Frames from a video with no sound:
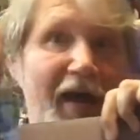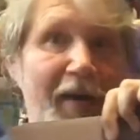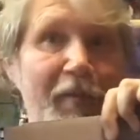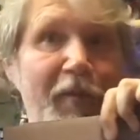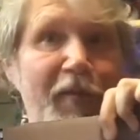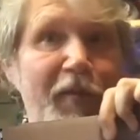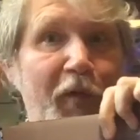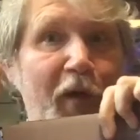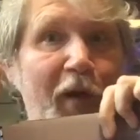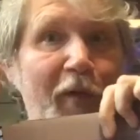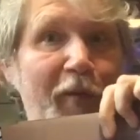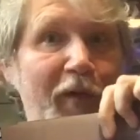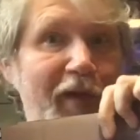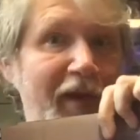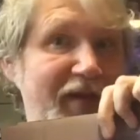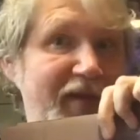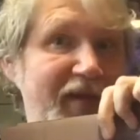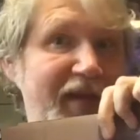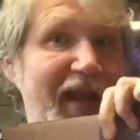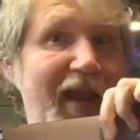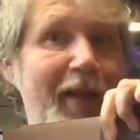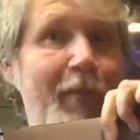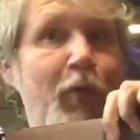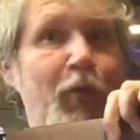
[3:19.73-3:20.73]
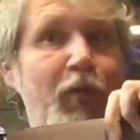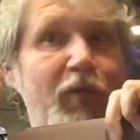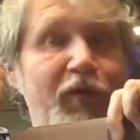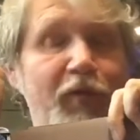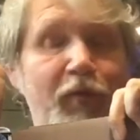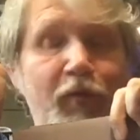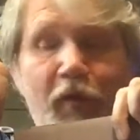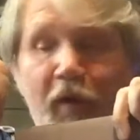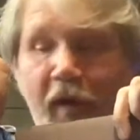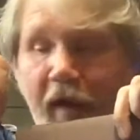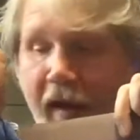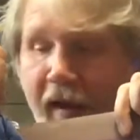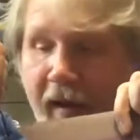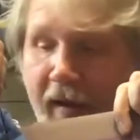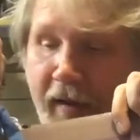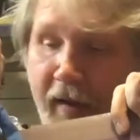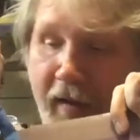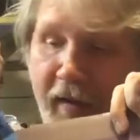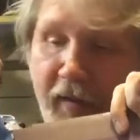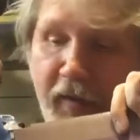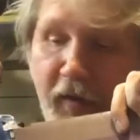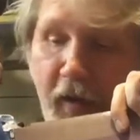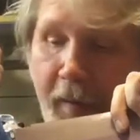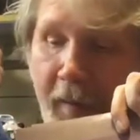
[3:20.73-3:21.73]
before I realized the camera wasn't running,
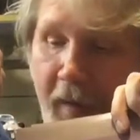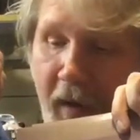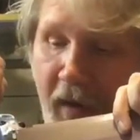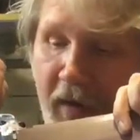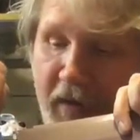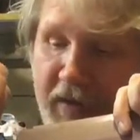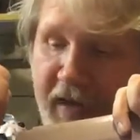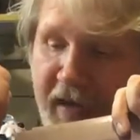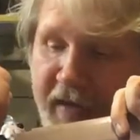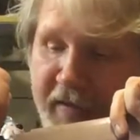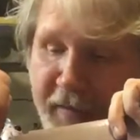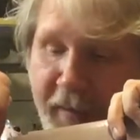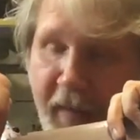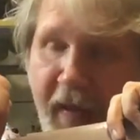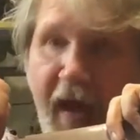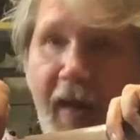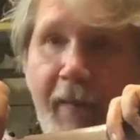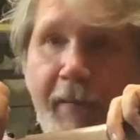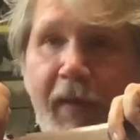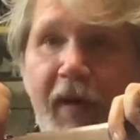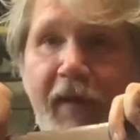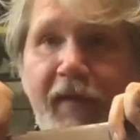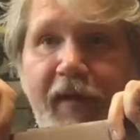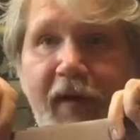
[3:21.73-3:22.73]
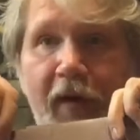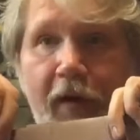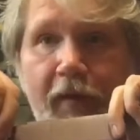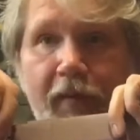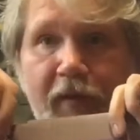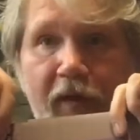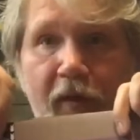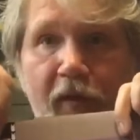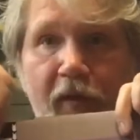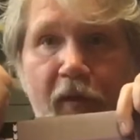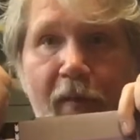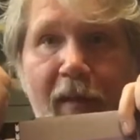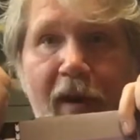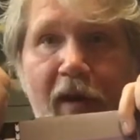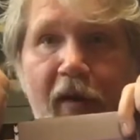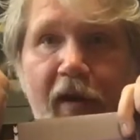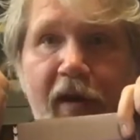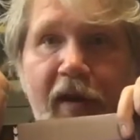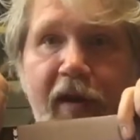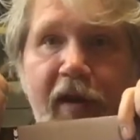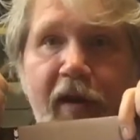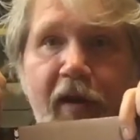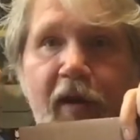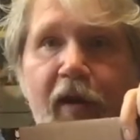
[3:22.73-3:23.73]
so I apologize for that. But they're, you know, they're
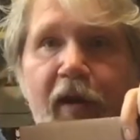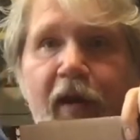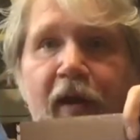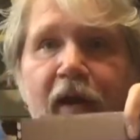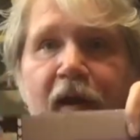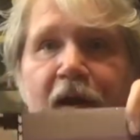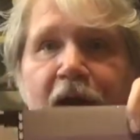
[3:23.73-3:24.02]
mounted here.